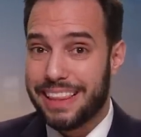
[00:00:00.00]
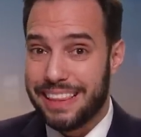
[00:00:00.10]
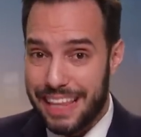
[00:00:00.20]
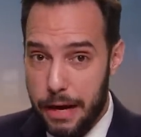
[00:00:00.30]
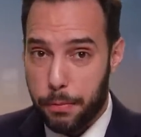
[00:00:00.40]

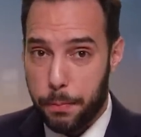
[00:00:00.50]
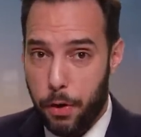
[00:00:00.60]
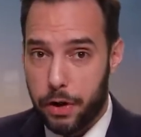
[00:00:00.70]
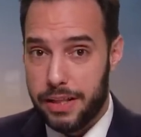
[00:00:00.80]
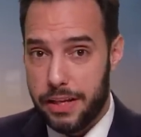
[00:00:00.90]
Labour
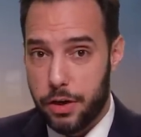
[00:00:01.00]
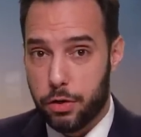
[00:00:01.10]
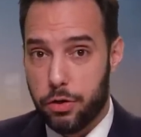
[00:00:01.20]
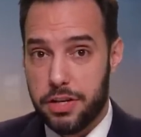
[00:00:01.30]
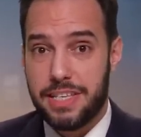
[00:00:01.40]
Party leader
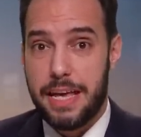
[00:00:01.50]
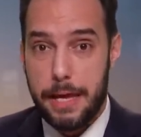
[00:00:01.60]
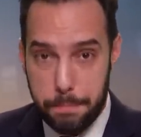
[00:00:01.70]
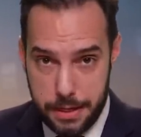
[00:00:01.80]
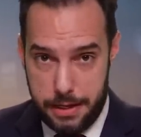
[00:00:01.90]
Chris
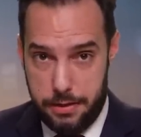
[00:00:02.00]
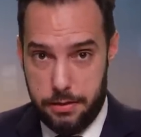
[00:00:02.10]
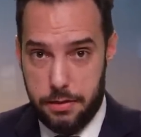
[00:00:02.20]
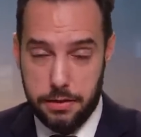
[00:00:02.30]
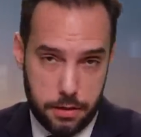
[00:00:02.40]

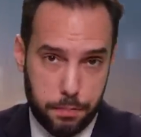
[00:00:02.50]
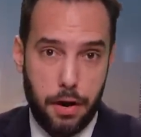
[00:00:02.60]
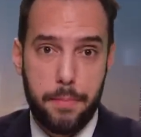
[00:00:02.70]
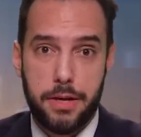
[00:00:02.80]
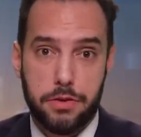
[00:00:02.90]
Hipkins is the
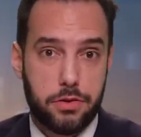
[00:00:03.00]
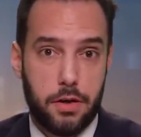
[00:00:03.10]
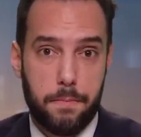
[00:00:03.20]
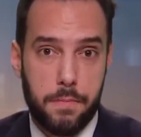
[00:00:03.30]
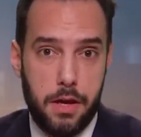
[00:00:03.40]
prime minister.